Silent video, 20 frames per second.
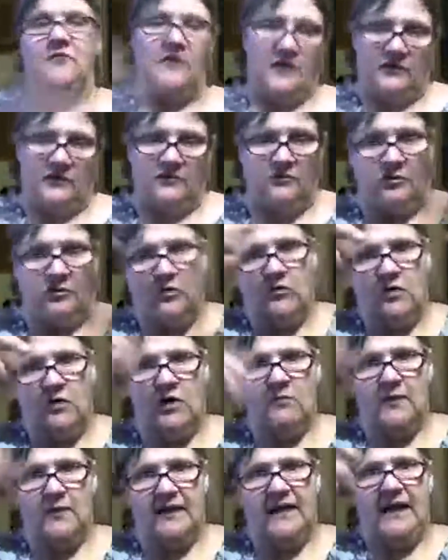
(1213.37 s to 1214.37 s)
and I throw
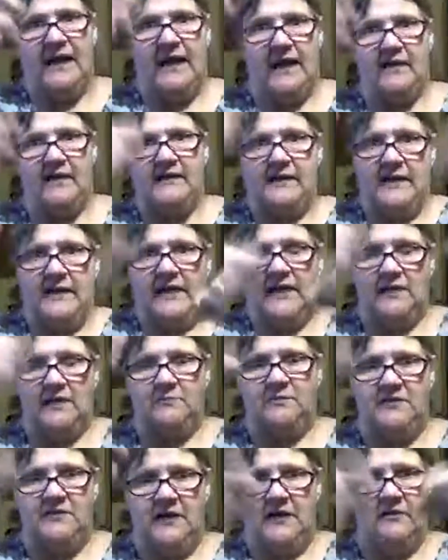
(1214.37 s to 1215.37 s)
all my canned
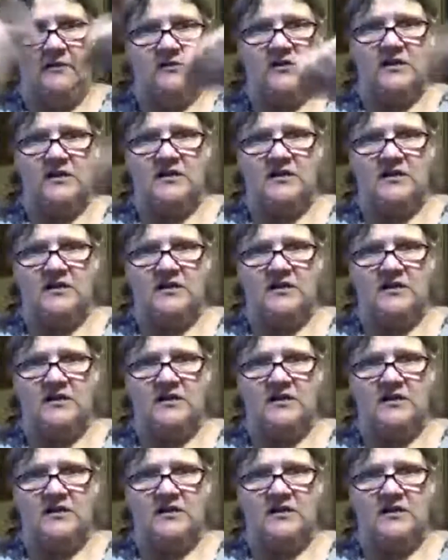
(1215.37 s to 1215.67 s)
potatoes.